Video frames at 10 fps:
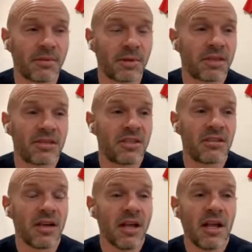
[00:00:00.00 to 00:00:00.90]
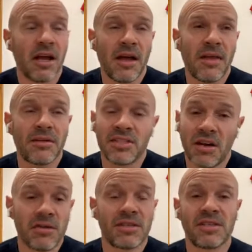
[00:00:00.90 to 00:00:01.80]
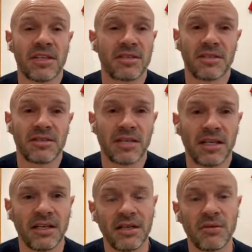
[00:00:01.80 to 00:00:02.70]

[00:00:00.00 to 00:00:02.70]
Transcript: because there is no consistency.